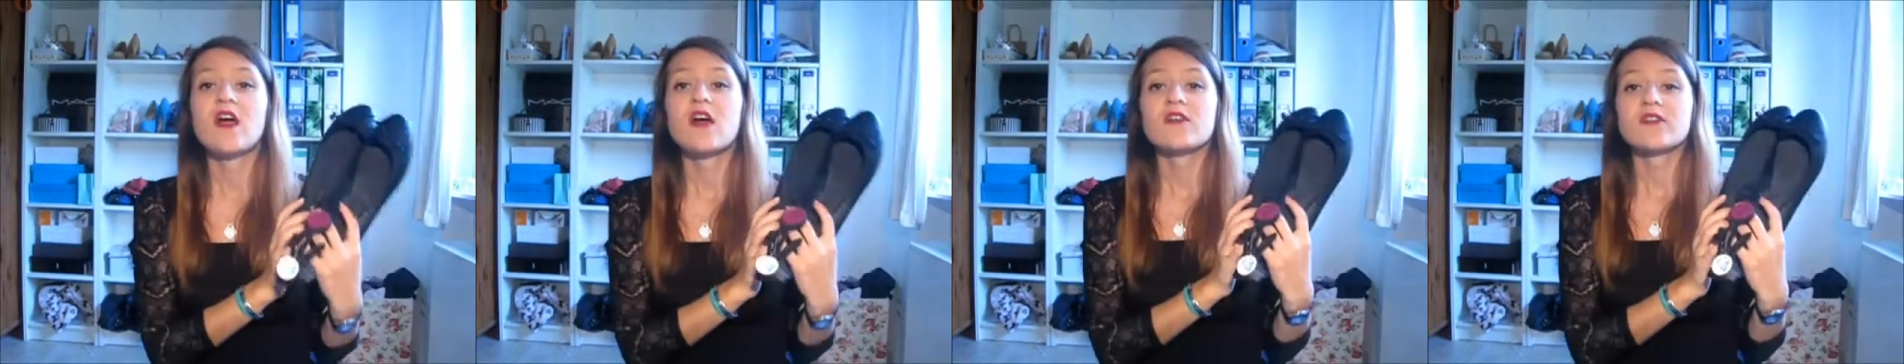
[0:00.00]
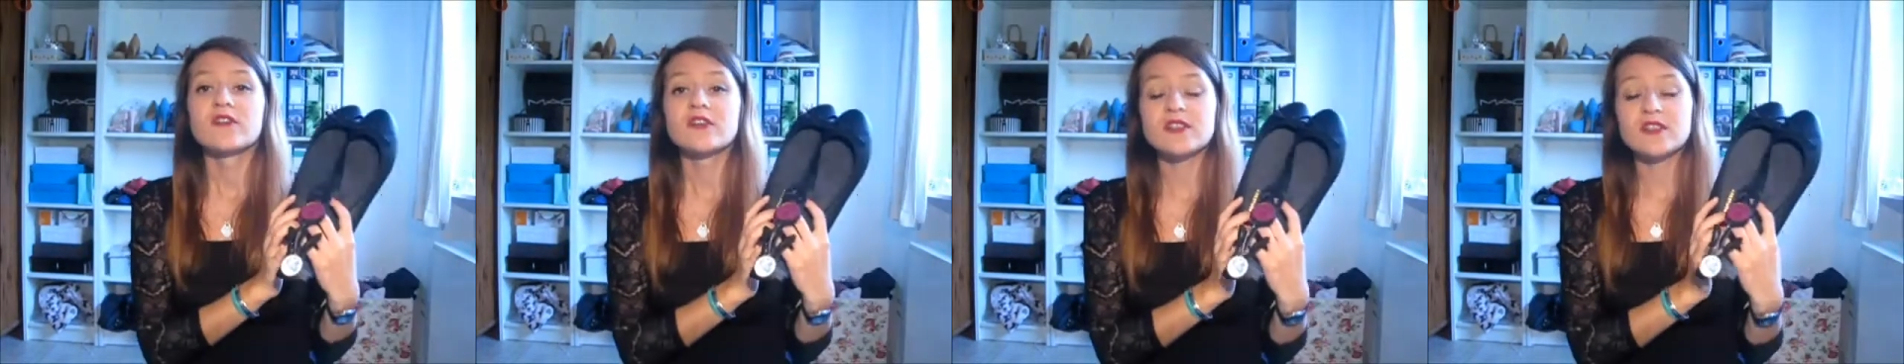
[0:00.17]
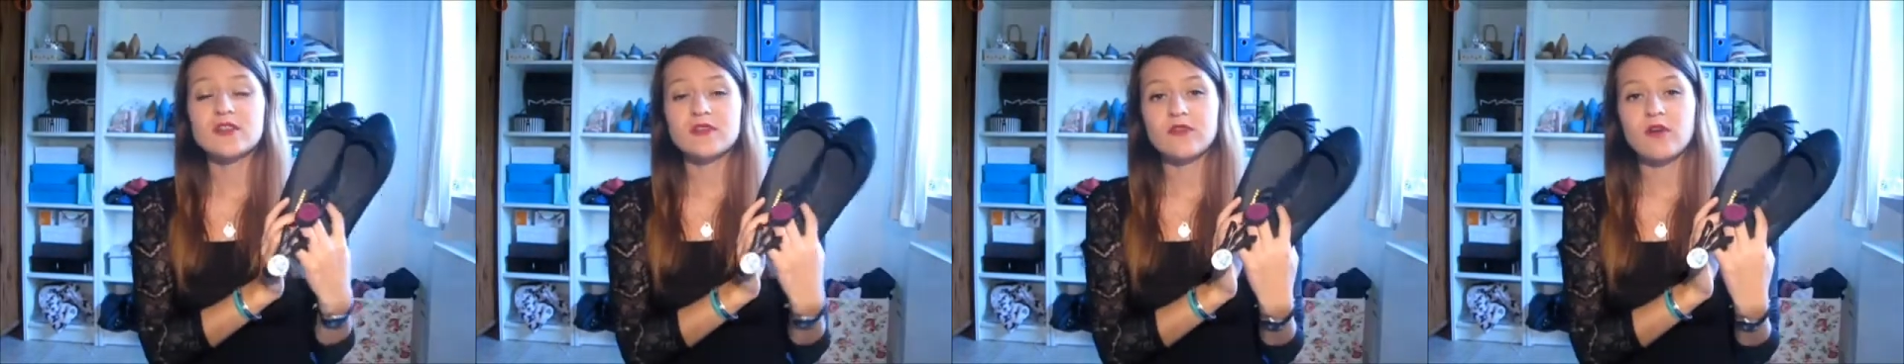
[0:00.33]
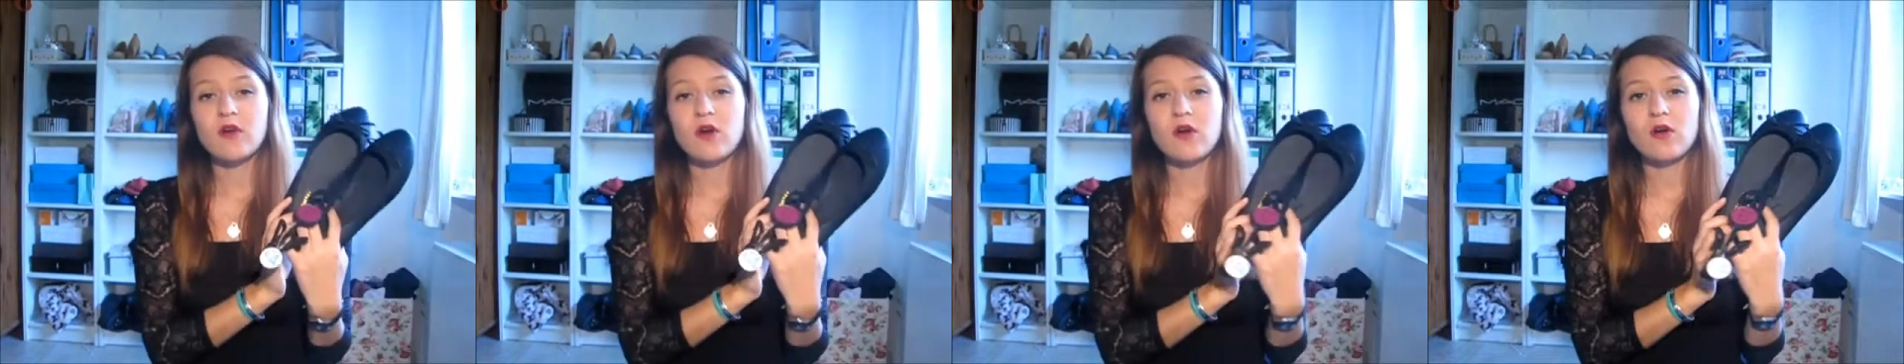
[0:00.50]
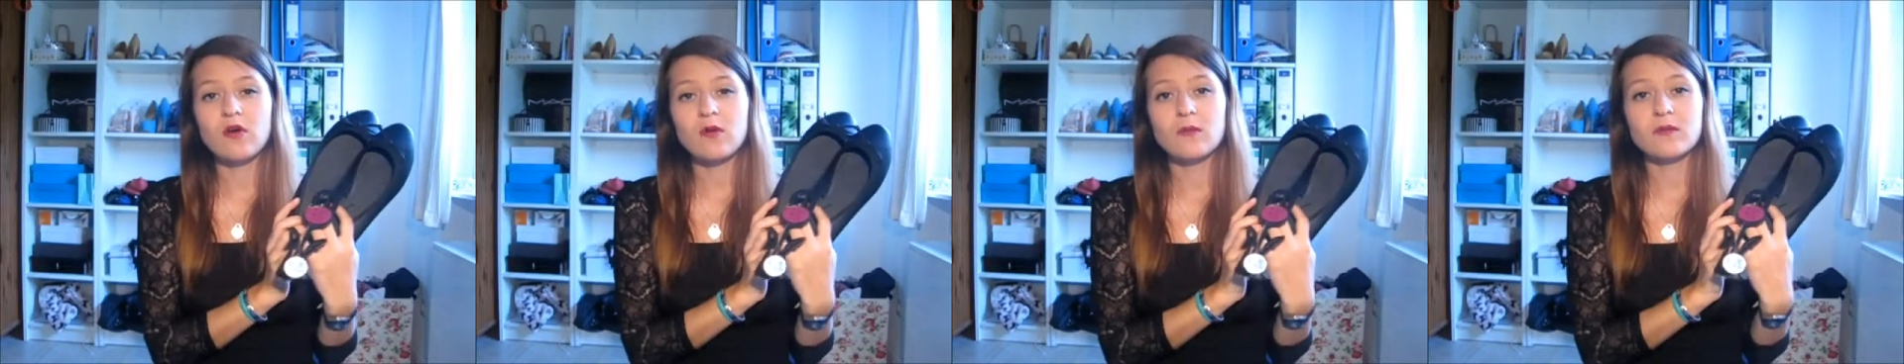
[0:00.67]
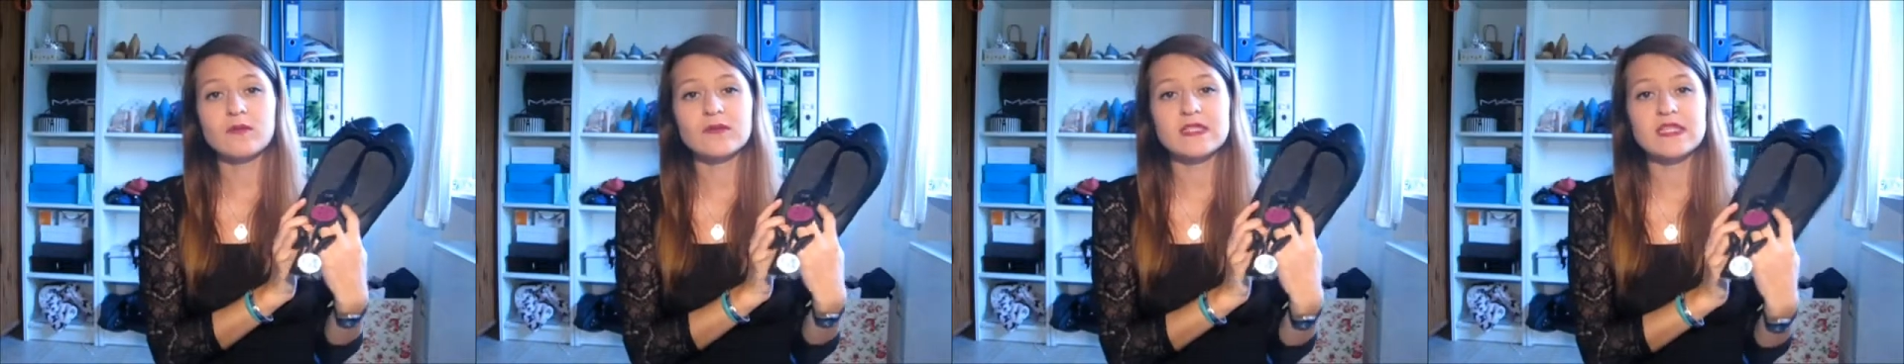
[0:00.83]
First of
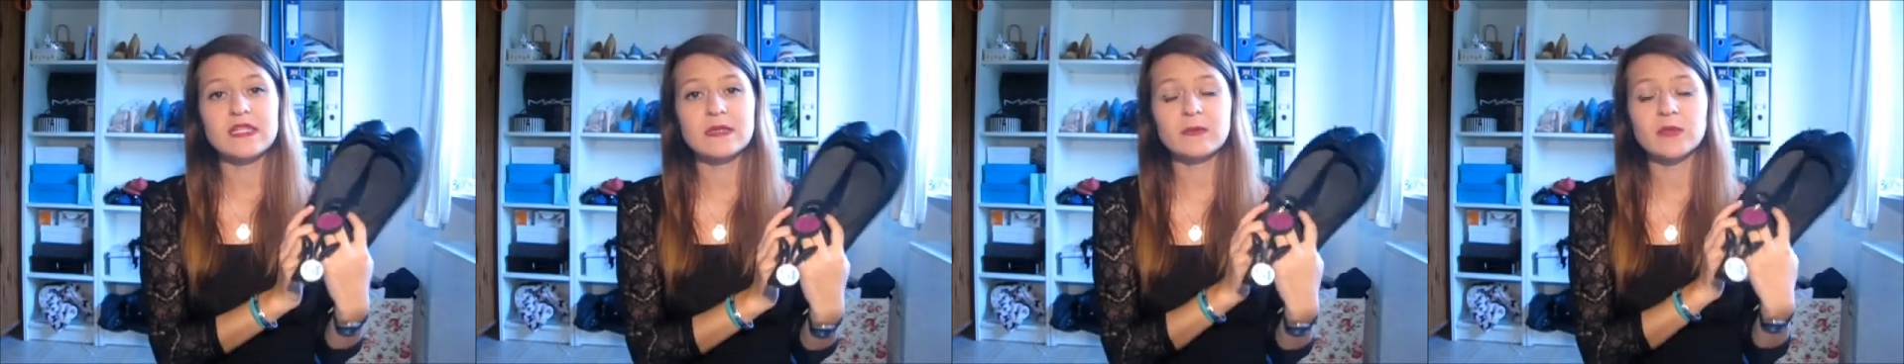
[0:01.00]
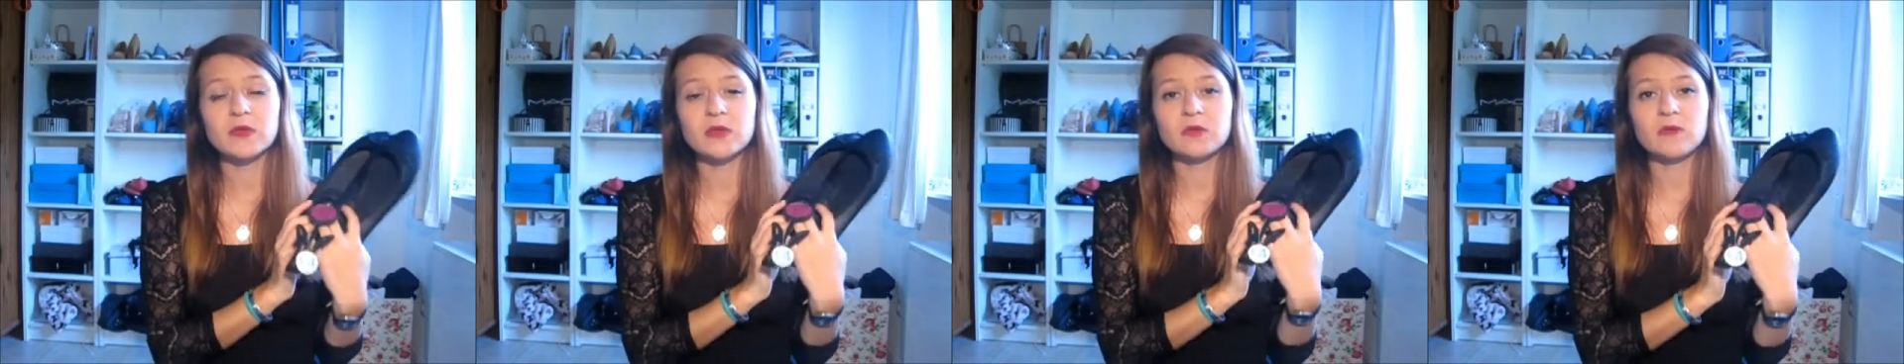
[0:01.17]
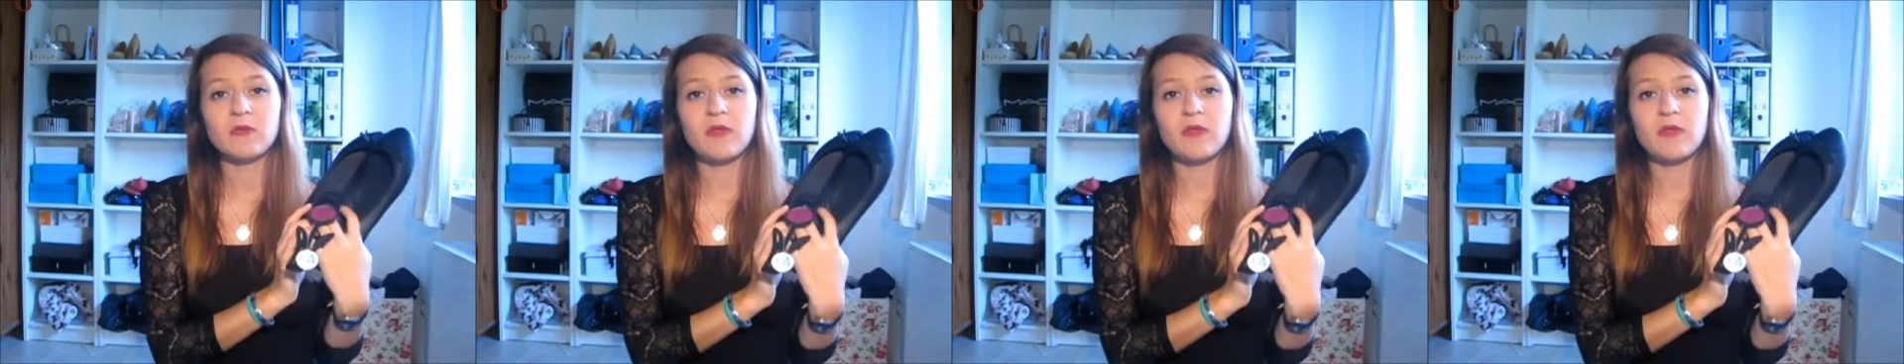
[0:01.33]
all, simple